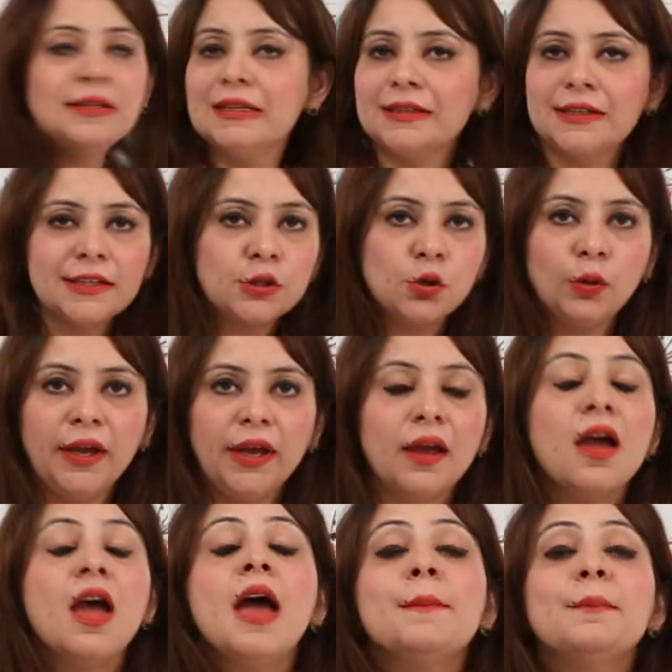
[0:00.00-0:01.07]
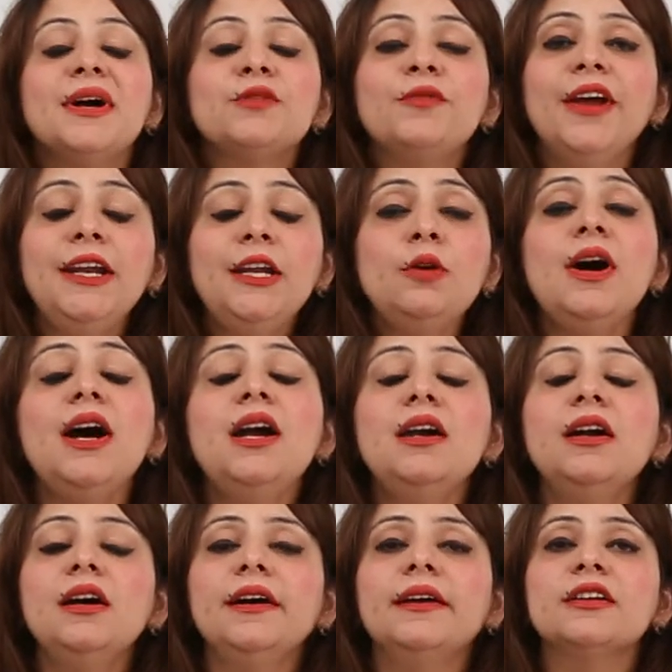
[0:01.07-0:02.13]
Celsius it's okay. But when you
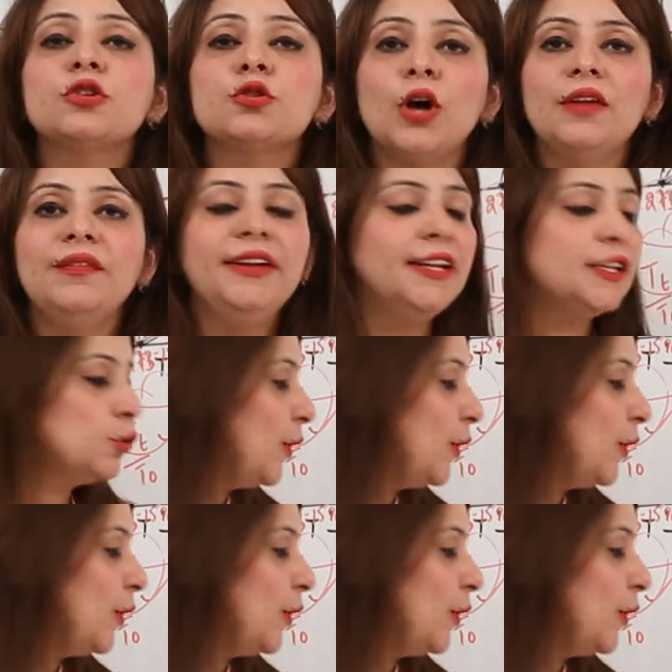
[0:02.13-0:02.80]
are uh, solving this